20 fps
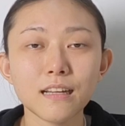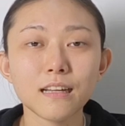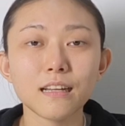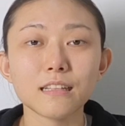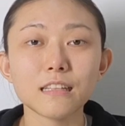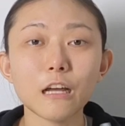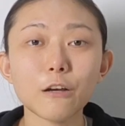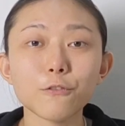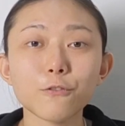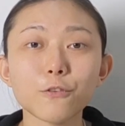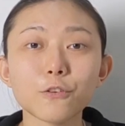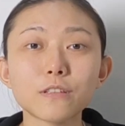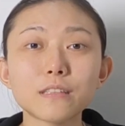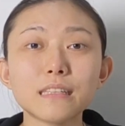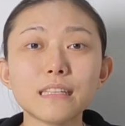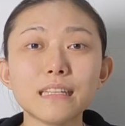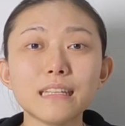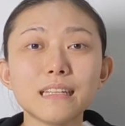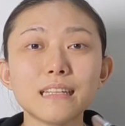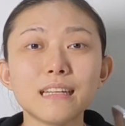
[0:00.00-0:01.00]
Now for
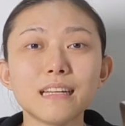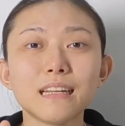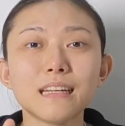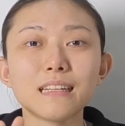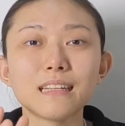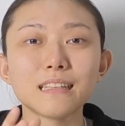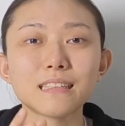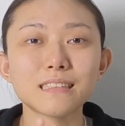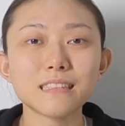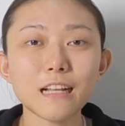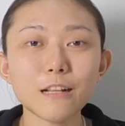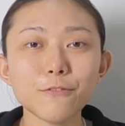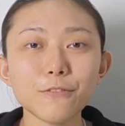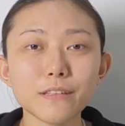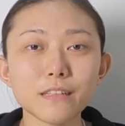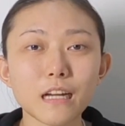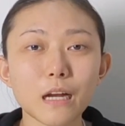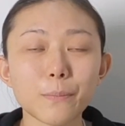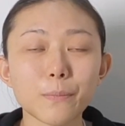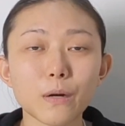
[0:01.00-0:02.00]
the selfie
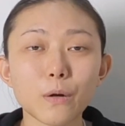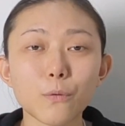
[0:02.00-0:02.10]
camera,